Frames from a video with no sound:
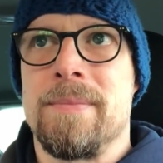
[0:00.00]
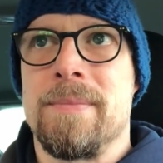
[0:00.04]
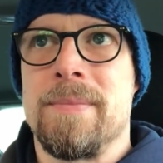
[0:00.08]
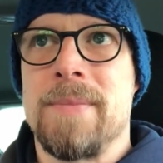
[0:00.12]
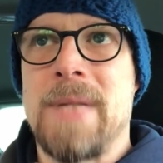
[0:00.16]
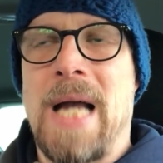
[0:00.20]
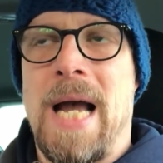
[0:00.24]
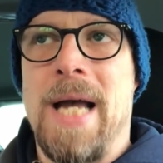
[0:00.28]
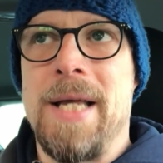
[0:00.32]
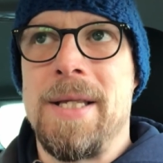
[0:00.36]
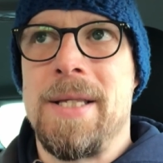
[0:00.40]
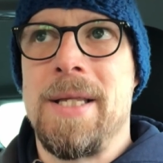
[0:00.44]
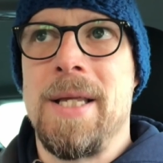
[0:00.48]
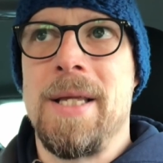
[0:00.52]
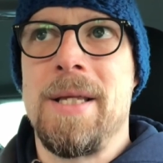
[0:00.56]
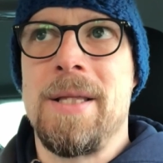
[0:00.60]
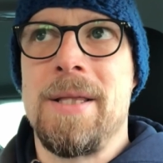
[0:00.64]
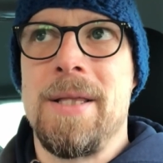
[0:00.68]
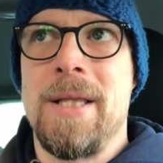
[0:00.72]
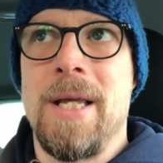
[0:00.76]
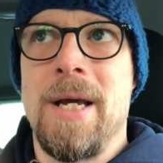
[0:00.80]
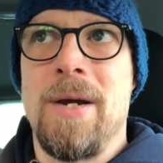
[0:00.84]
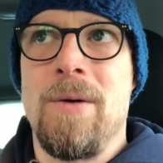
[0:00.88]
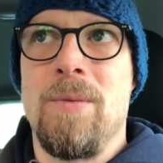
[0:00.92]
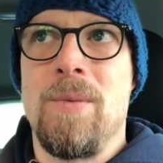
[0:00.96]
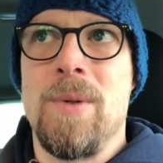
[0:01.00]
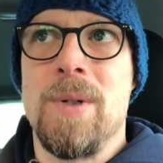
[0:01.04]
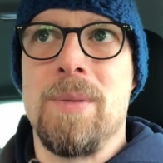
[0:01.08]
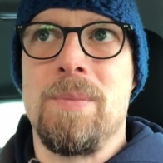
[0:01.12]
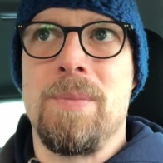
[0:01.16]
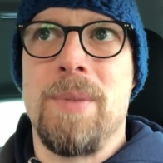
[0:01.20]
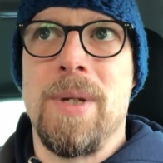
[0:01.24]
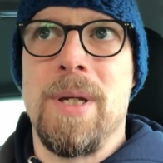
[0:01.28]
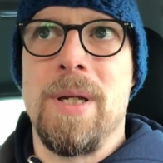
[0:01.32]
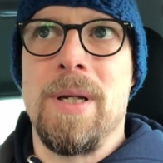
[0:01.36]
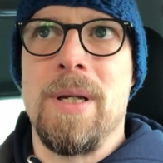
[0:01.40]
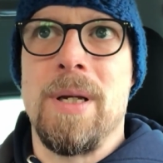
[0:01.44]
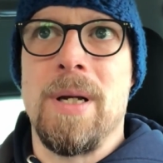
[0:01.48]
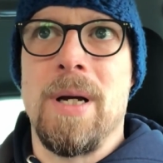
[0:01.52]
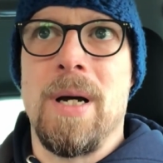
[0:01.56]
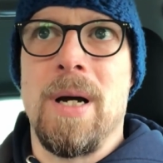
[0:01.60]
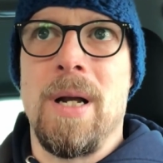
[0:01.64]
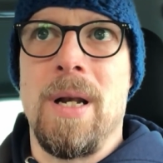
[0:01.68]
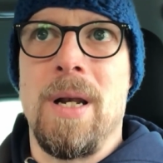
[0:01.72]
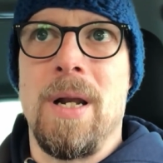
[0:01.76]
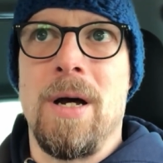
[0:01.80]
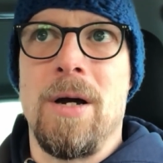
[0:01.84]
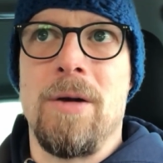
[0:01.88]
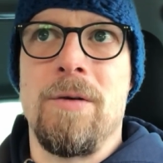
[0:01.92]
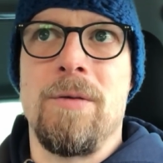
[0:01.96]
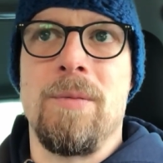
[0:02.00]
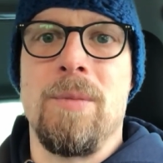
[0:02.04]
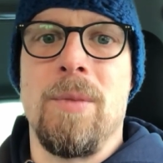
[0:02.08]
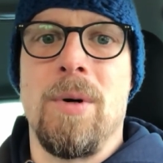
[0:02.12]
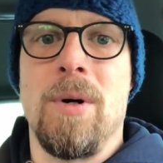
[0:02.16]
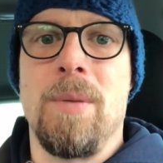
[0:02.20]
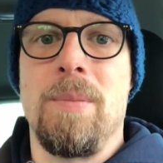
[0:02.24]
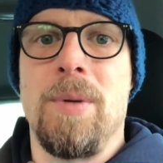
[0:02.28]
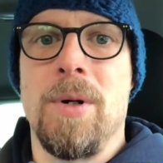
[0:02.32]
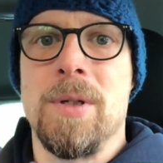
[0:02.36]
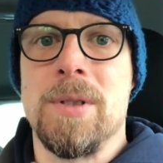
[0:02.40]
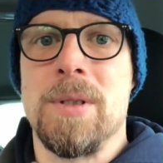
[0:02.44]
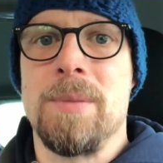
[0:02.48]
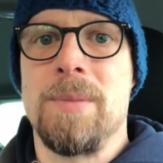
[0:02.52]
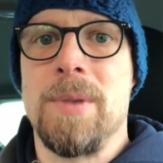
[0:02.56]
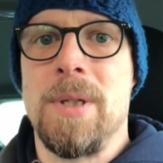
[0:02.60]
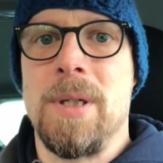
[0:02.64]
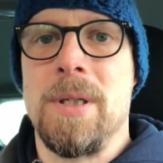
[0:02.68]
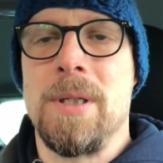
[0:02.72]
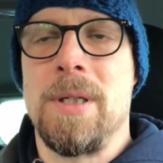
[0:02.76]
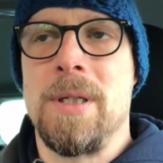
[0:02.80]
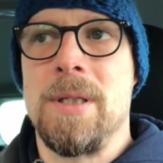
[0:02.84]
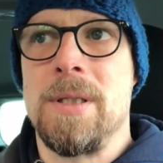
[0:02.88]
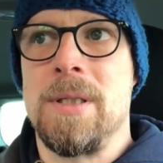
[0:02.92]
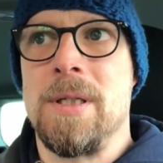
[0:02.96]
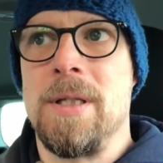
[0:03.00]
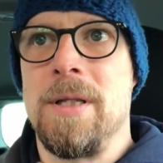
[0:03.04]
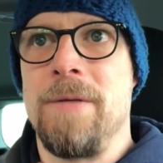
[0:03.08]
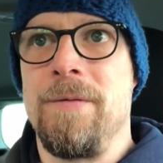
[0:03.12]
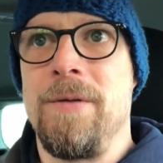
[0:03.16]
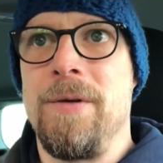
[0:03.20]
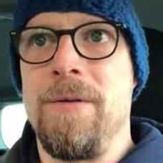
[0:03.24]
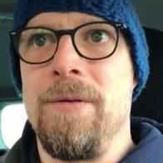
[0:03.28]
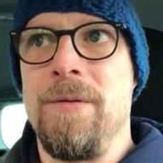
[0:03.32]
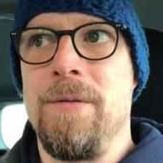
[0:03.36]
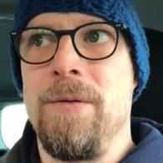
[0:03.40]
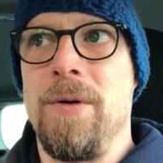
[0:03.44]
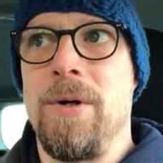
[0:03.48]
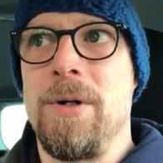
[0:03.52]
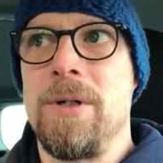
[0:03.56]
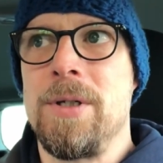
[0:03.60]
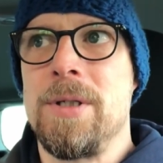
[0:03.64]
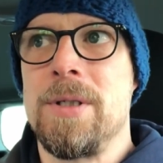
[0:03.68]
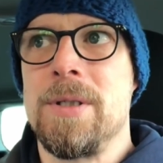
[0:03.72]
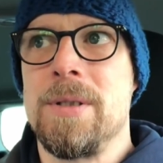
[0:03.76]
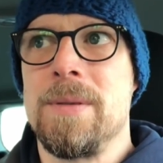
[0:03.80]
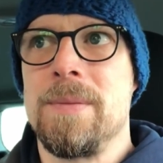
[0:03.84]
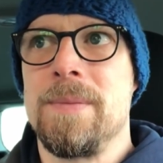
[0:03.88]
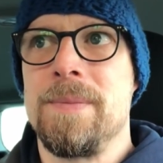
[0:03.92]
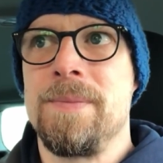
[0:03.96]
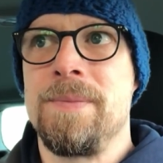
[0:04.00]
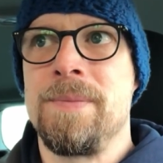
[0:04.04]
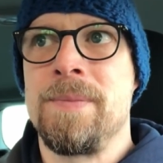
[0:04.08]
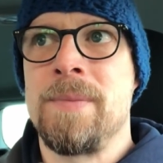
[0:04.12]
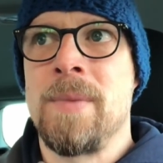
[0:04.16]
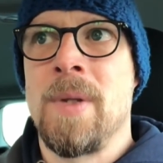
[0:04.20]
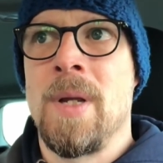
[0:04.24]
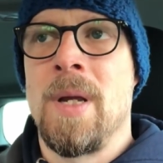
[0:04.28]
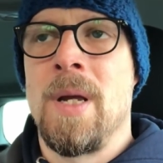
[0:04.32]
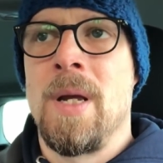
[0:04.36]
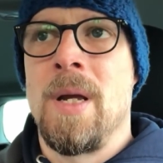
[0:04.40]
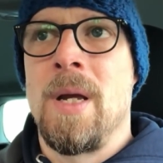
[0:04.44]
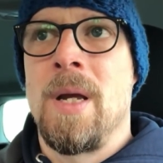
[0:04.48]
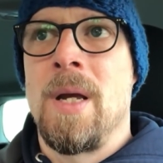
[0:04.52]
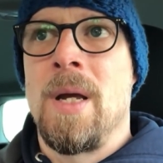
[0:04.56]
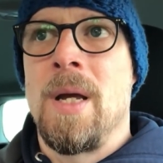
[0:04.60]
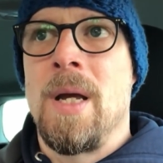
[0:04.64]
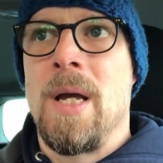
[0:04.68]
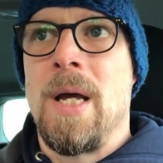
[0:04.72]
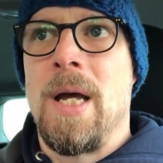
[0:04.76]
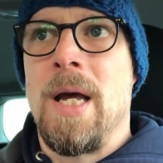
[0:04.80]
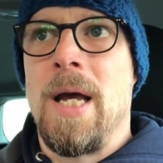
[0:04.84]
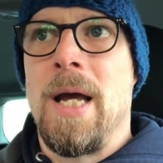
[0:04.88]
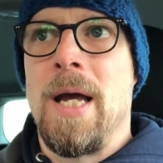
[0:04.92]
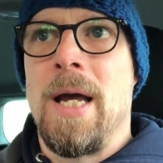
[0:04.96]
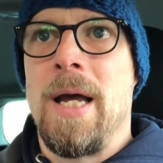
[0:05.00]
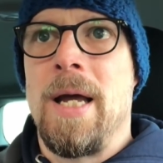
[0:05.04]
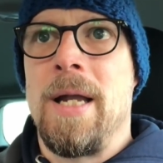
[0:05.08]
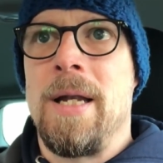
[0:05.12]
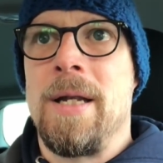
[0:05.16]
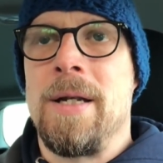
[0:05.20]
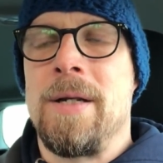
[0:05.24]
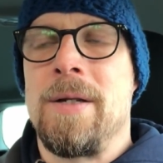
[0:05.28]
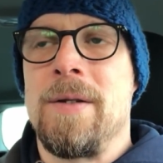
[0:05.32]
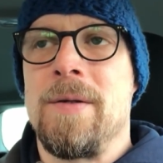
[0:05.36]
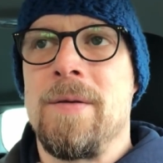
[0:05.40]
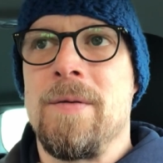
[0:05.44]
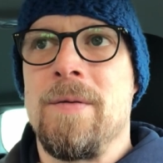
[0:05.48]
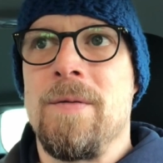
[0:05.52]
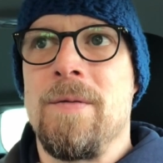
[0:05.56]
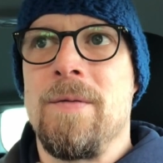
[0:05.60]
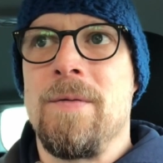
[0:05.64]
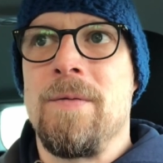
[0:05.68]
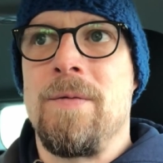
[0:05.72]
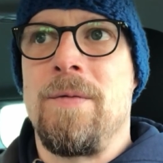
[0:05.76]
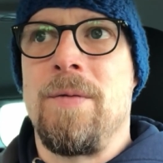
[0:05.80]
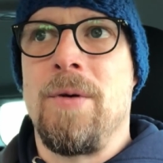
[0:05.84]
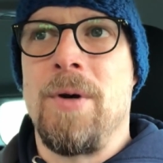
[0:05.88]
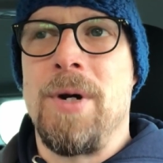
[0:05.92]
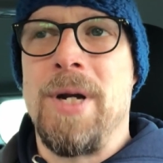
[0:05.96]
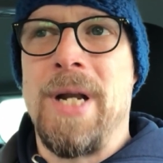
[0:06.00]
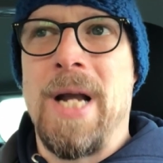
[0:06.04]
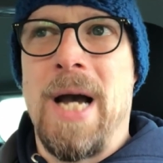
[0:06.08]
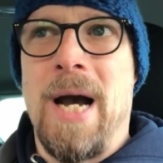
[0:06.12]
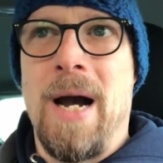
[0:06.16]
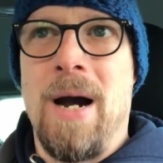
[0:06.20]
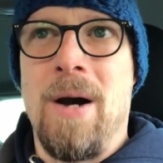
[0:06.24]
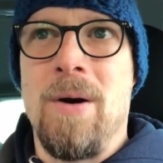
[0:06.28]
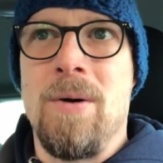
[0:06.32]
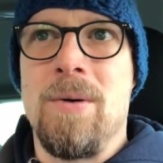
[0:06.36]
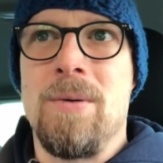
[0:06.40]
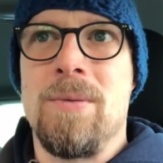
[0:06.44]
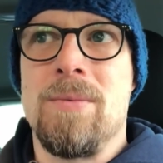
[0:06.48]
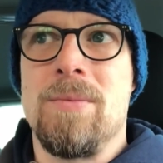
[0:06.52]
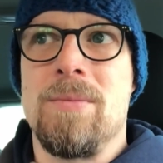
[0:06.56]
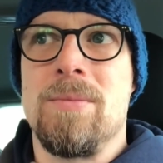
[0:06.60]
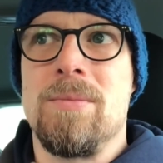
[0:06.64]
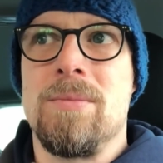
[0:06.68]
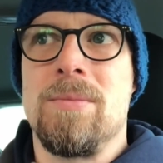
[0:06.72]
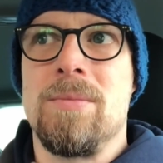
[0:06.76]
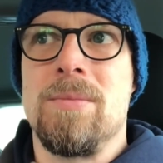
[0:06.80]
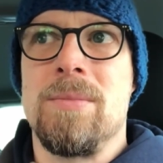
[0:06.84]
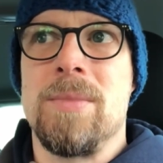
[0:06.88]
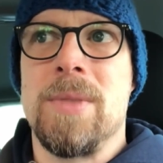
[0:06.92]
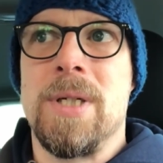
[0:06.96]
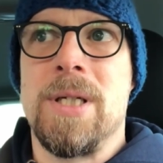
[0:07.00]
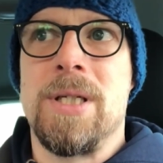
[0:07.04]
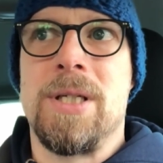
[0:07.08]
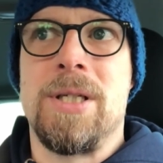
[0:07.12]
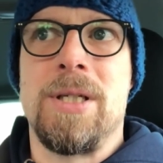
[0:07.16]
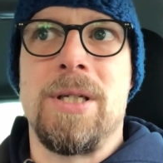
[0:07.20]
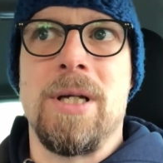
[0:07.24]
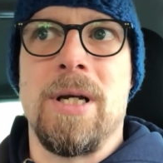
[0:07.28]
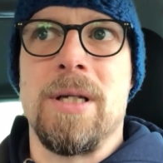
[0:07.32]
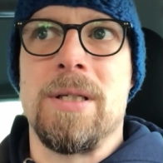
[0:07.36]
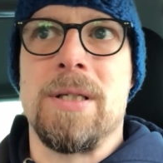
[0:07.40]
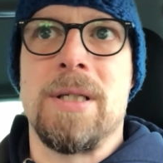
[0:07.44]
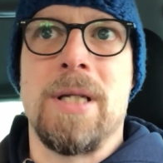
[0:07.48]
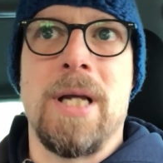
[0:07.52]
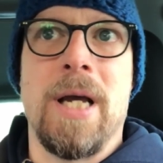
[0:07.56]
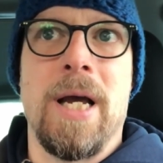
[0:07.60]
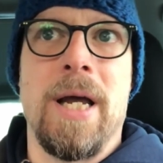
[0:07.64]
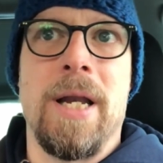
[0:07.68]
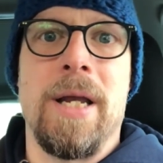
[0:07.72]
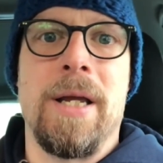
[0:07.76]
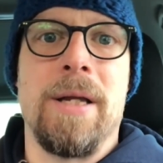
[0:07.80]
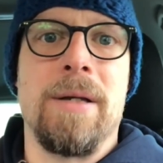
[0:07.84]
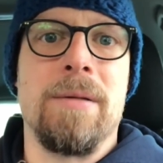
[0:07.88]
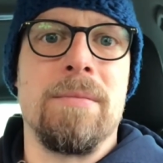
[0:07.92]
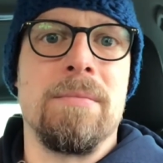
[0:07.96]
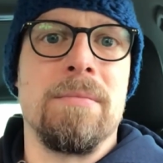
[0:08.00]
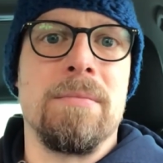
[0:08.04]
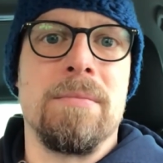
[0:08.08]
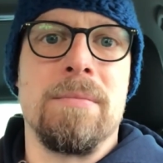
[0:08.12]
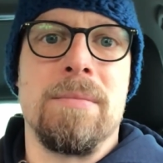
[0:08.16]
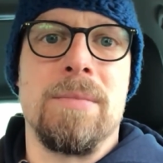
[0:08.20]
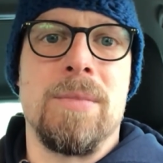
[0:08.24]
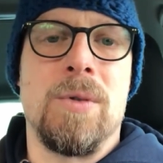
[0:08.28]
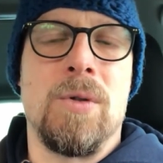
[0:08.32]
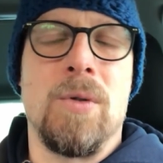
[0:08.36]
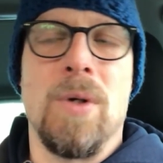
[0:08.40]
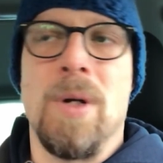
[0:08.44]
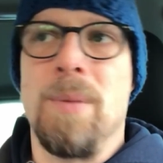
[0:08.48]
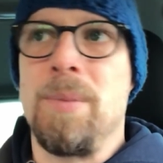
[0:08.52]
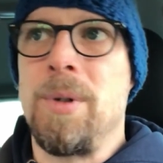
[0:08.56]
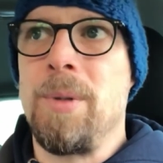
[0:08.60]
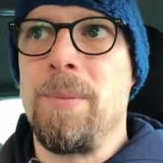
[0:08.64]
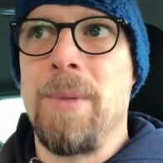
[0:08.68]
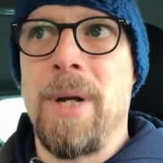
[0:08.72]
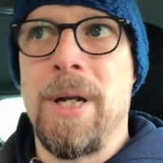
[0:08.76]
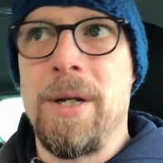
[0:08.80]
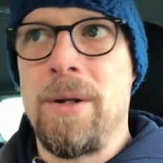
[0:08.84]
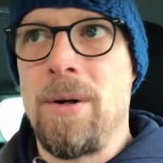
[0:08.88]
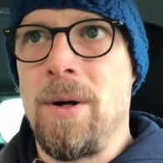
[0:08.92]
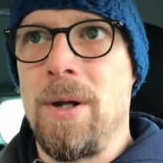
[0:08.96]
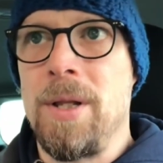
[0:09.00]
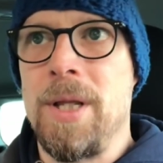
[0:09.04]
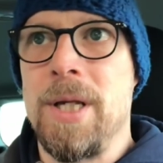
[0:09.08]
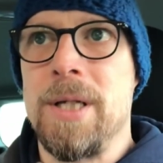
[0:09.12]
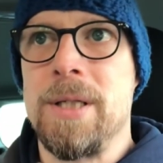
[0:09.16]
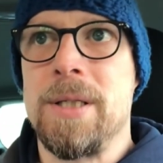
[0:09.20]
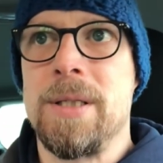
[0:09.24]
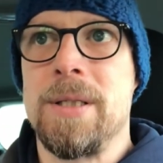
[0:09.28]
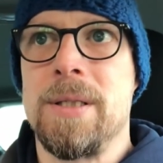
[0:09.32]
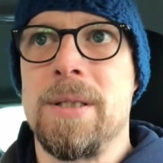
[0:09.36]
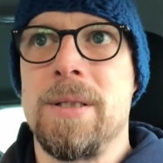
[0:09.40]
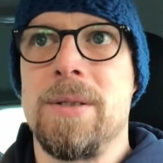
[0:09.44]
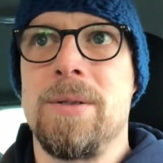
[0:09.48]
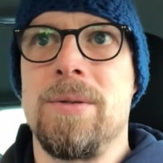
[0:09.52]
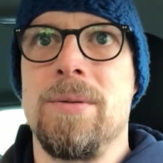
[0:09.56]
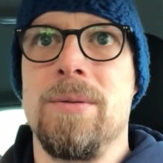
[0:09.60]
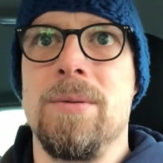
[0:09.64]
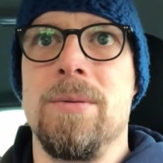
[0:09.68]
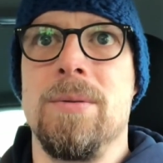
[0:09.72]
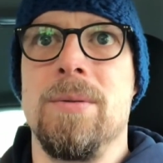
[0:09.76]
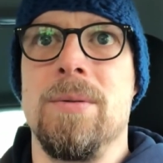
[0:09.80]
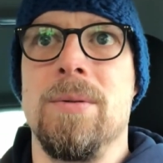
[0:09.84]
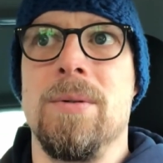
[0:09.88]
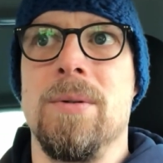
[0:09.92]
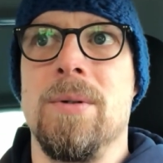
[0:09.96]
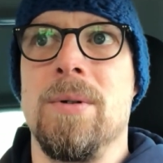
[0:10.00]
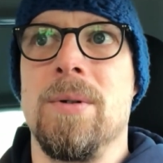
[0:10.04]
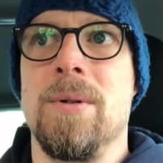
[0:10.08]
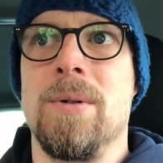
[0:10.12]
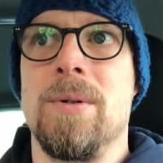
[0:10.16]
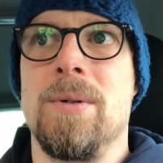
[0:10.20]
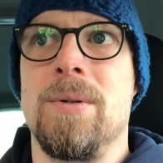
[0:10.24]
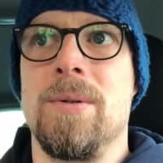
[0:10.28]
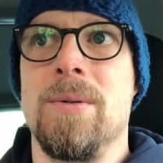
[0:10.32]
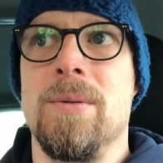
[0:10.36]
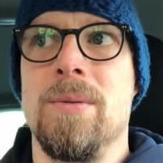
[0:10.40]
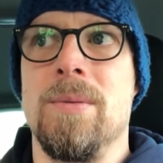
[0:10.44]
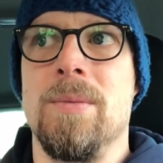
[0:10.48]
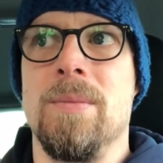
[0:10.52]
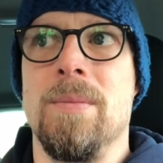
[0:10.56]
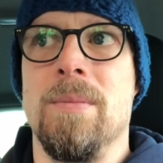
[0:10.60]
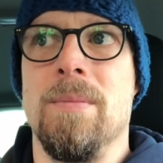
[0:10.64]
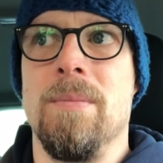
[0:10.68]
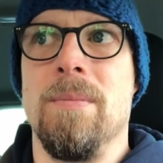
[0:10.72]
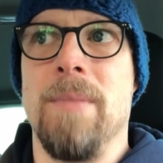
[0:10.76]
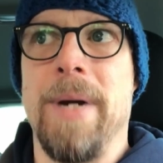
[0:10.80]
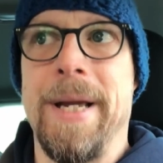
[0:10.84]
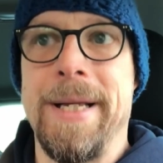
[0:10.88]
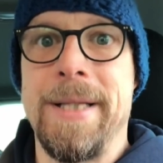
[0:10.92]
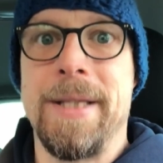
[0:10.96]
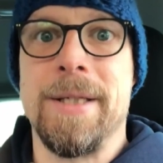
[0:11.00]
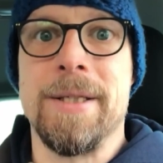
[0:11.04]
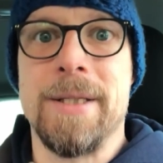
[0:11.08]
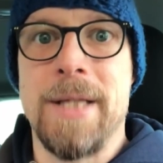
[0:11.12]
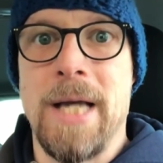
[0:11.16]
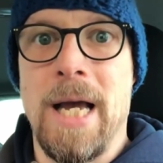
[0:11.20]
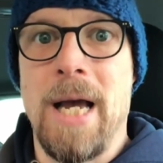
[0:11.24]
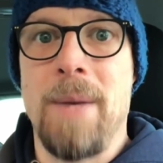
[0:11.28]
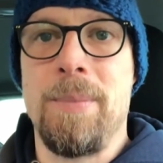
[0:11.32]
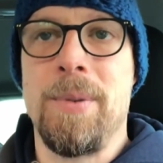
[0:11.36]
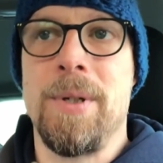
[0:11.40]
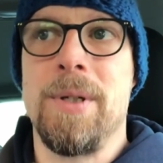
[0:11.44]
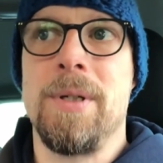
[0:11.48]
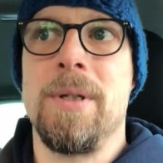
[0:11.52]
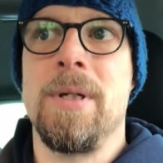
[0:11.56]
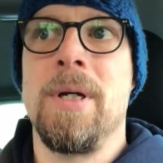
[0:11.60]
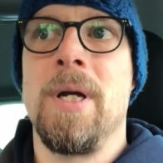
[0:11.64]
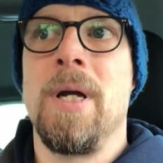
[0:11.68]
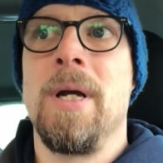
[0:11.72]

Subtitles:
I think there will be a lot of more possibilities in the VeVe-Verse, and for now it's just getting to implement all this to make this happen,